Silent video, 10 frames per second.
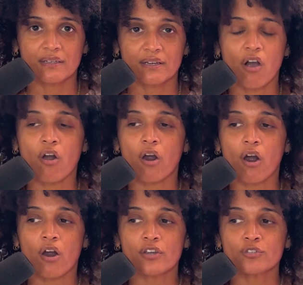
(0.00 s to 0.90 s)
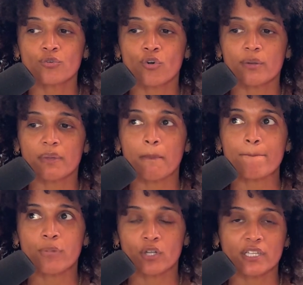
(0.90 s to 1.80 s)
Or are you going to be
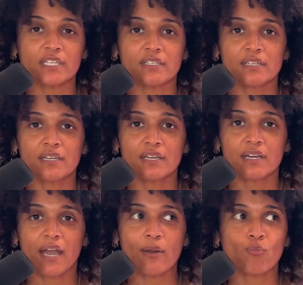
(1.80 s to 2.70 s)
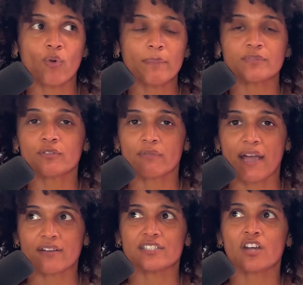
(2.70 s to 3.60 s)
bullied and whipped
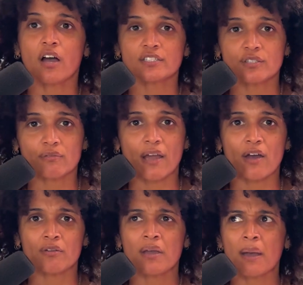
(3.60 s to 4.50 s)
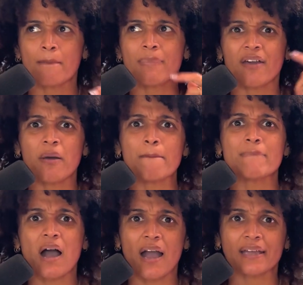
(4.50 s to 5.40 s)
around and tossed around by the
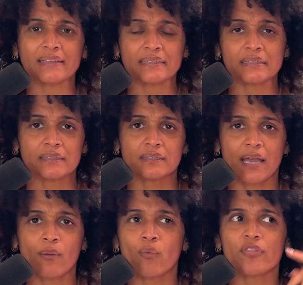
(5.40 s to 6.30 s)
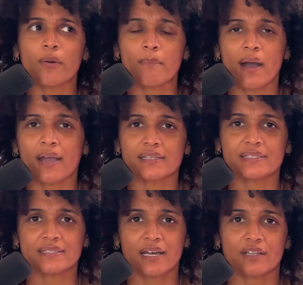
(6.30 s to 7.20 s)
mind and what the mind
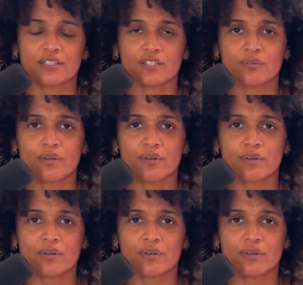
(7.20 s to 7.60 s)
is telling you?